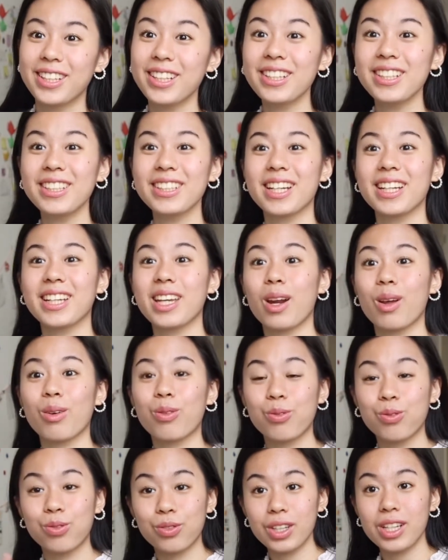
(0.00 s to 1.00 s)
Here you can get a
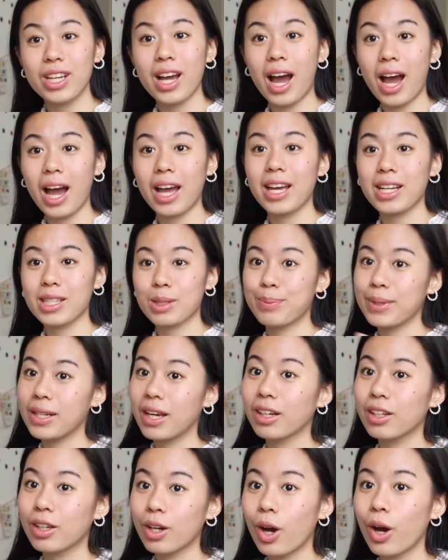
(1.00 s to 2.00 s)
free
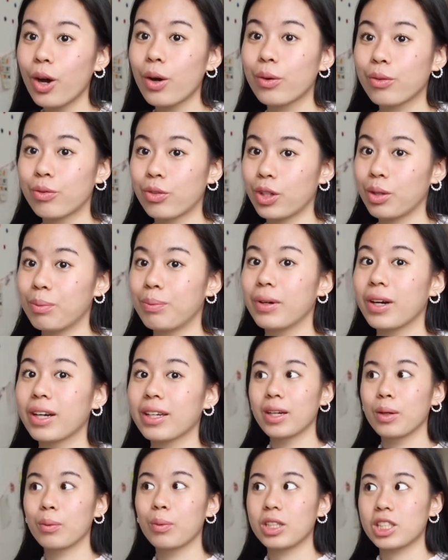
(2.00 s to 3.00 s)
ISBN code for your book,
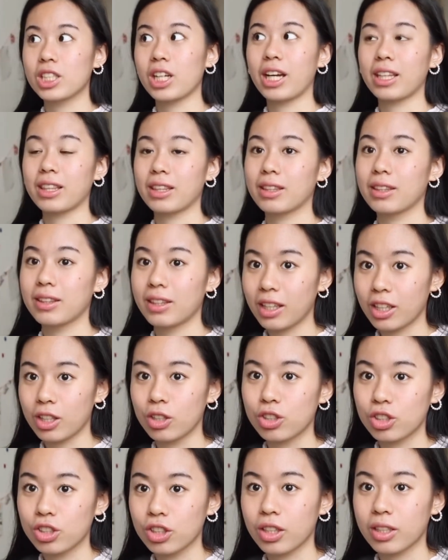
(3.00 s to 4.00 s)
which I think
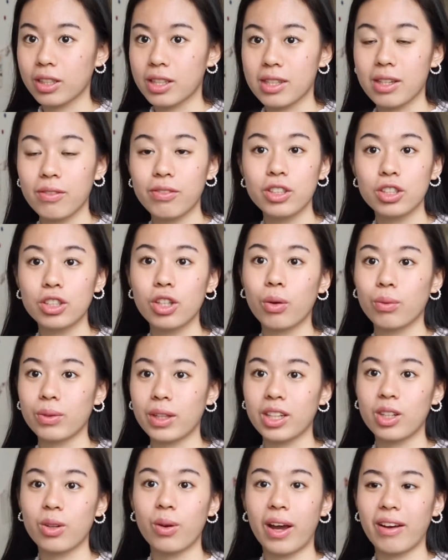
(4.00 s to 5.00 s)
you should, because if you don't,
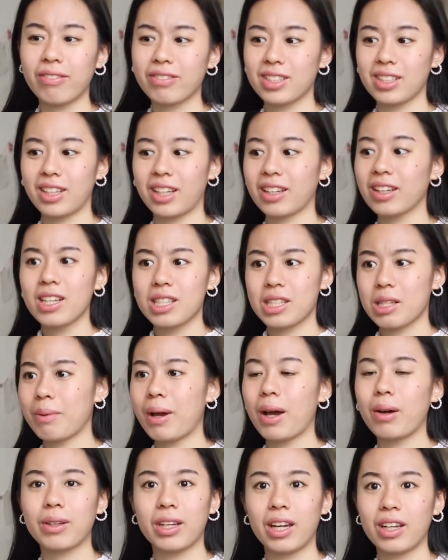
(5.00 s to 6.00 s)
then you'll have to like
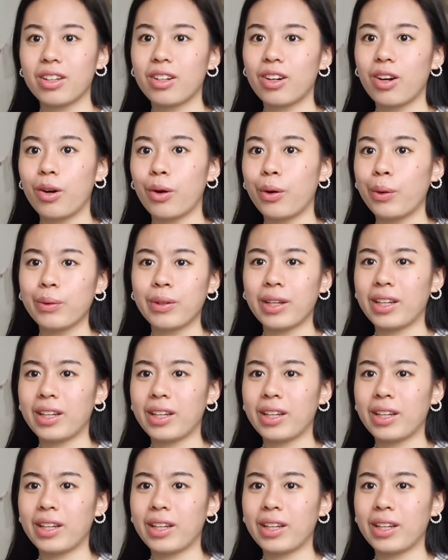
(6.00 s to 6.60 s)
somehow get your own.